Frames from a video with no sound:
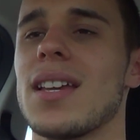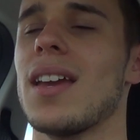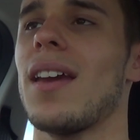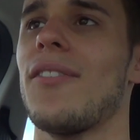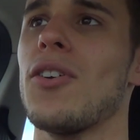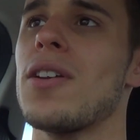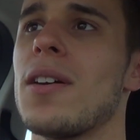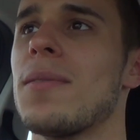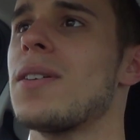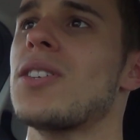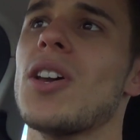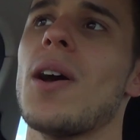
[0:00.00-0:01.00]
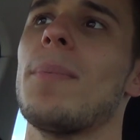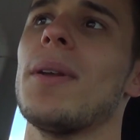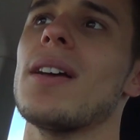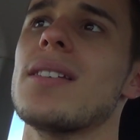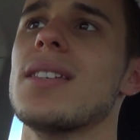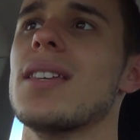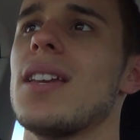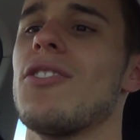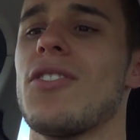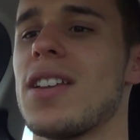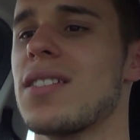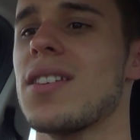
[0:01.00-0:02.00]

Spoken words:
If you're in a surplus, you're in a